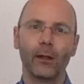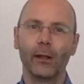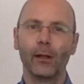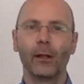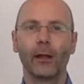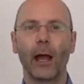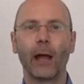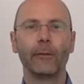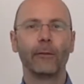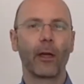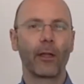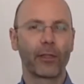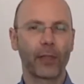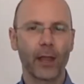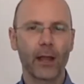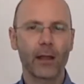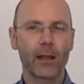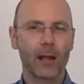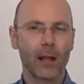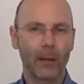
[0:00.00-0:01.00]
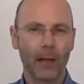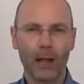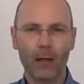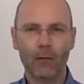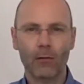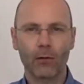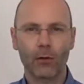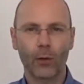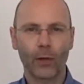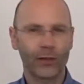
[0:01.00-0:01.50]
And the thing
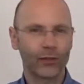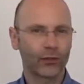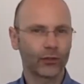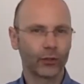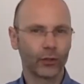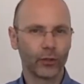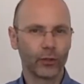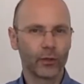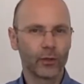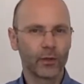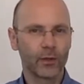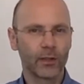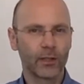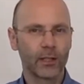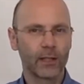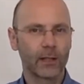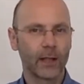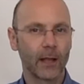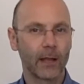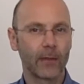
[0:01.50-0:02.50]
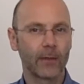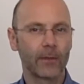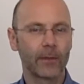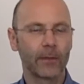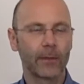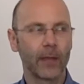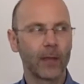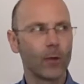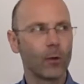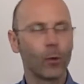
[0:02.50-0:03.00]
about questions is that
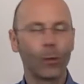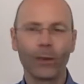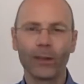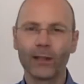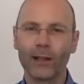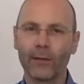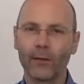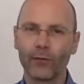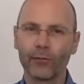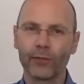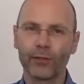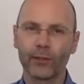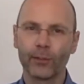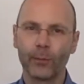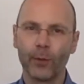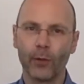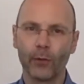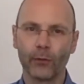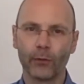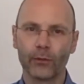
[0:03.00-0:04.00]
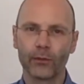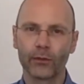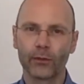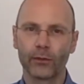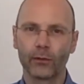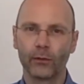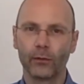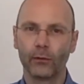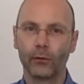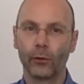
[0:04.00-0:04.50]
they always have a
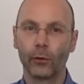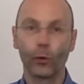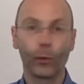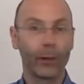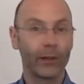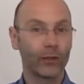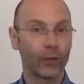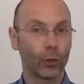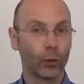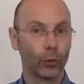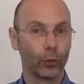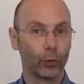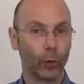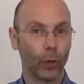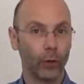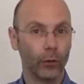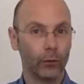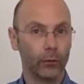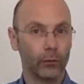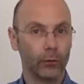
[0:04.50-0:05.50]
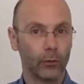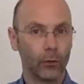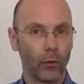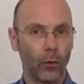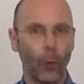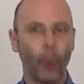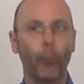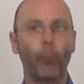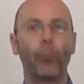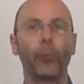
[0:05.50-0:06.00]
response. Not always a good one,
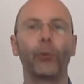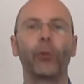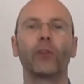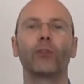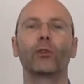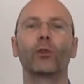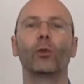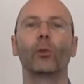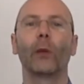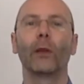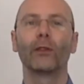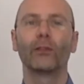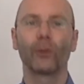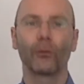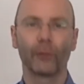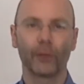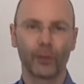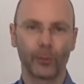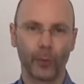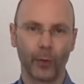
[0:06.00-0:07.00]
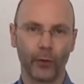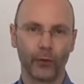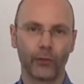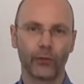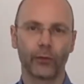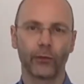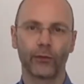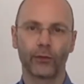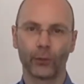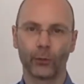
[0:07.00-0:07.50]
but there's always a
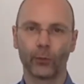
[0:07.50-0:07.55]
response of some